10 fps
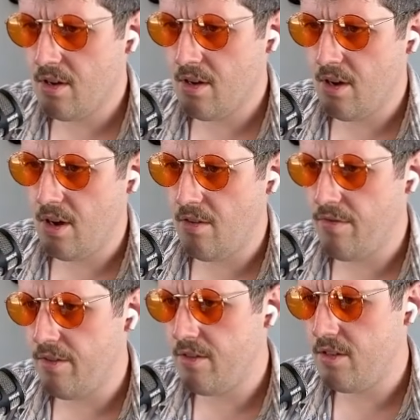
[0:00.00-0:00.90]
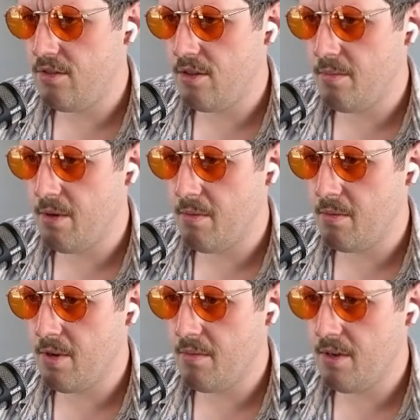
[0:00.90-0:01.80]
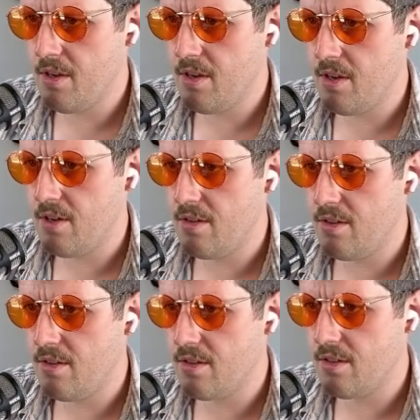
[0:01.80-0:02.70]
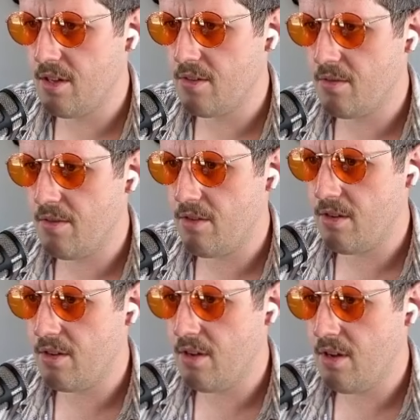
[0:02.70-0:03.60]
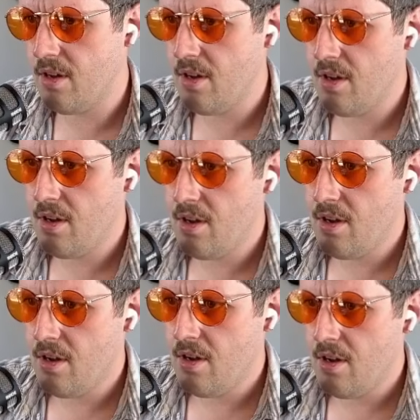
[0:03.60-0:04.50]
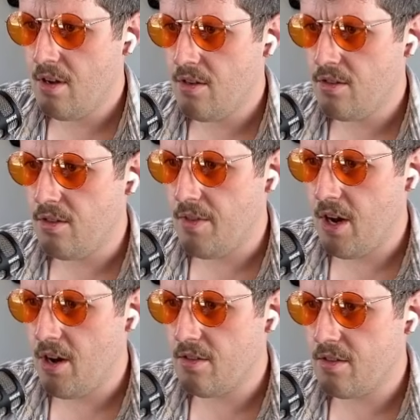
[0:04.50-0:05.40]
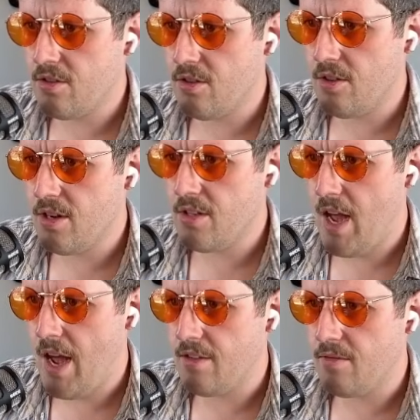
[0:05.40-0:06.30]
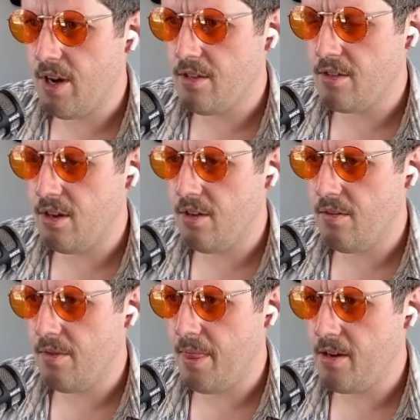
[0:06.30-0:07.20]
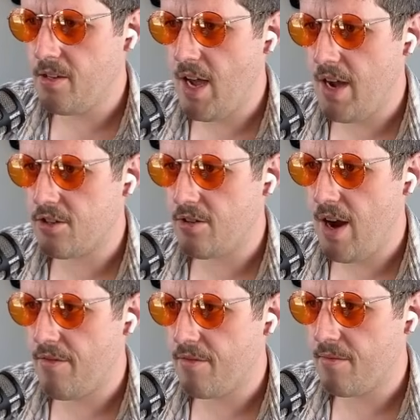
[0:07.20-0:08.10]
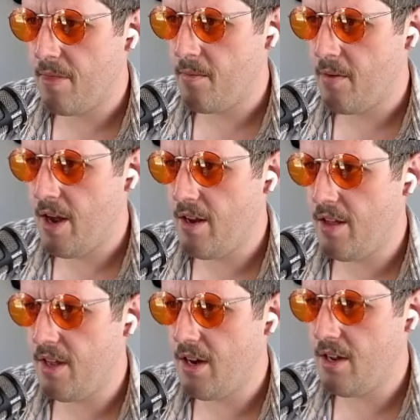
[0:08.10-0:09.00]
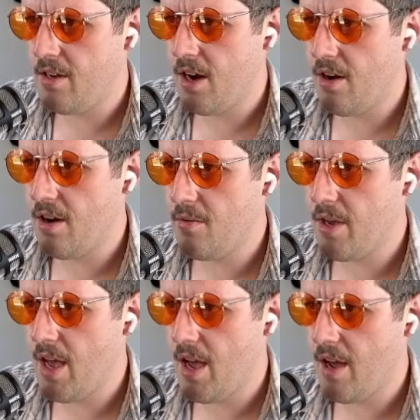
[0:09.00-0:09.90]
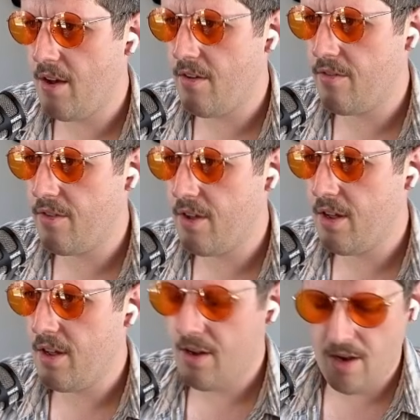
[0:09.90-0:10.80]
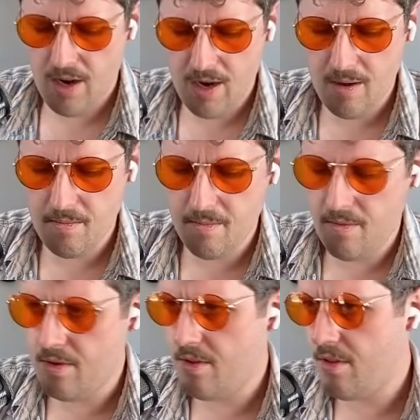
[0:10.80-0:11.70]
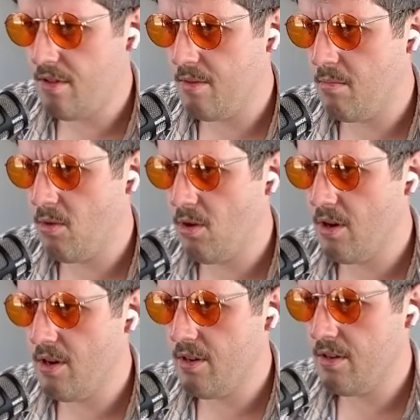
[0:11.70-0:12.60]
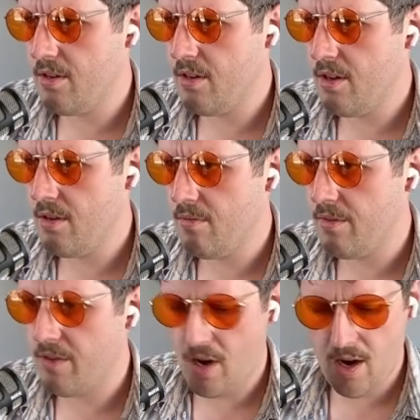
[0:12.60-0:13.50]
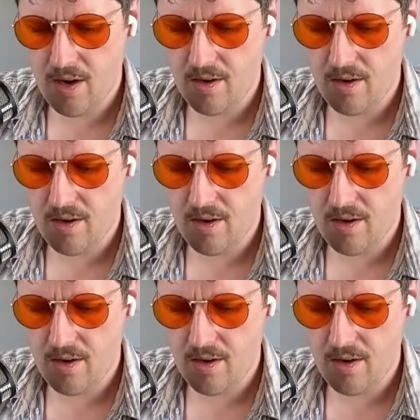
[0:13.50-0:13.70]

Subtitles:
150 to 200 people, maybe. I don't know. That's what I've heard. So there's that, right? So there's Hashgraph, right? And then Hedera, we have the board. We've got